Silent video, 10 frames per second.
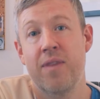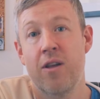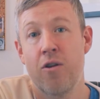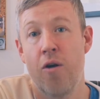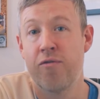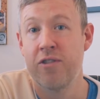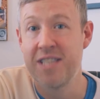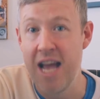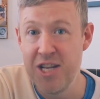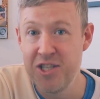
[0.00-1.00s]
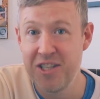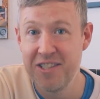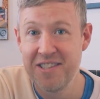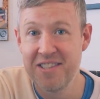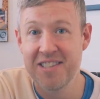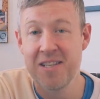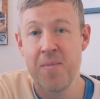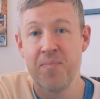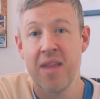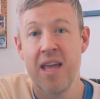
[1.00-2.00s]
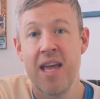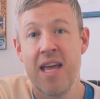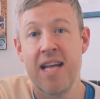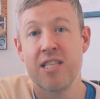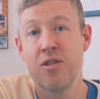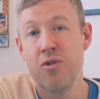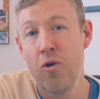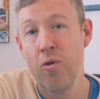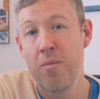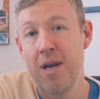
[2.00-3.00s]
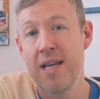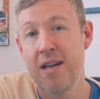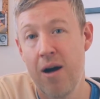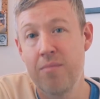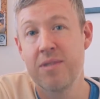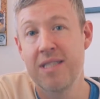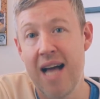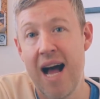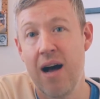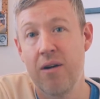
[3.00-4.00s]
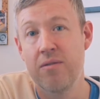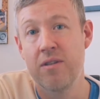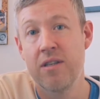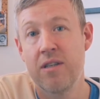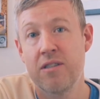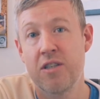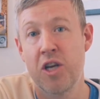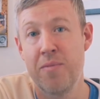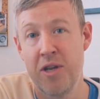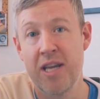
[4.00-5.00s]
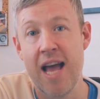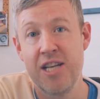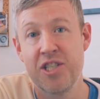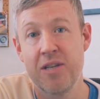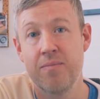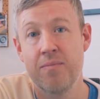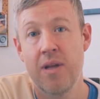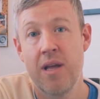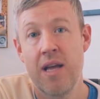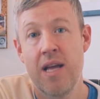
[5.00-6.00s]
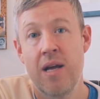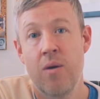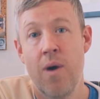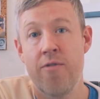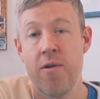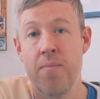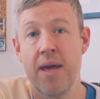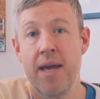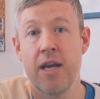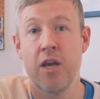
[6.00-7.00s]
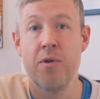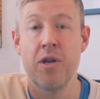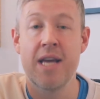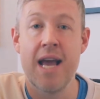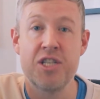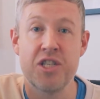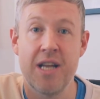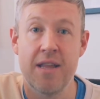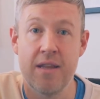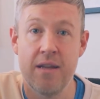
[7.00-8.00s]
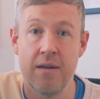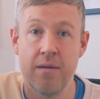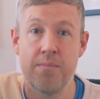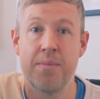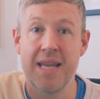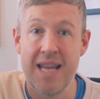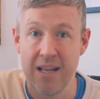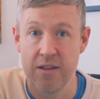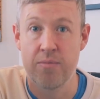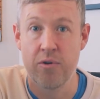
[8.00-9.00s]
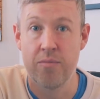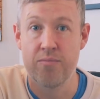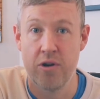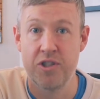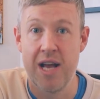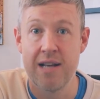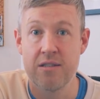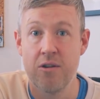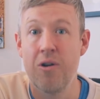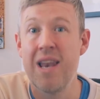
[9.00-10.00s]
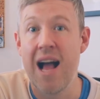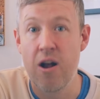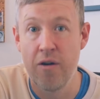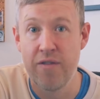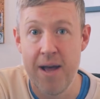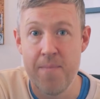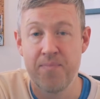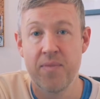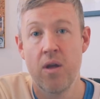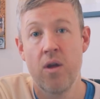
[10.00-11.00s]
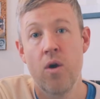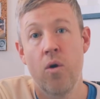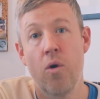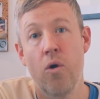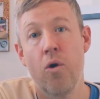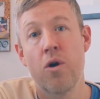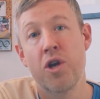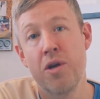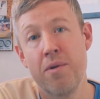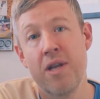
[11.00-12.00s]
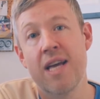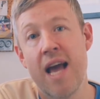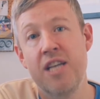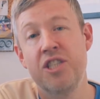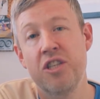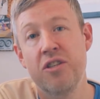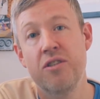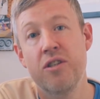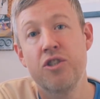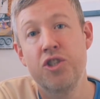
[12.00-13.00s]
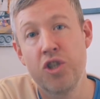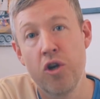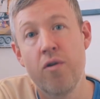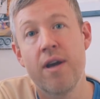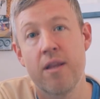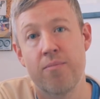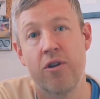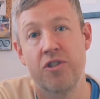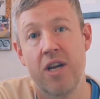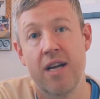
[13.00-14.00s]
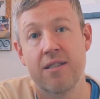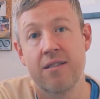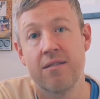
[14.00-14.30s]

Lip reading: confrontations, it normally comes down to communication. Whether it being communication at the beginning of the project or lack of it, or communication during the project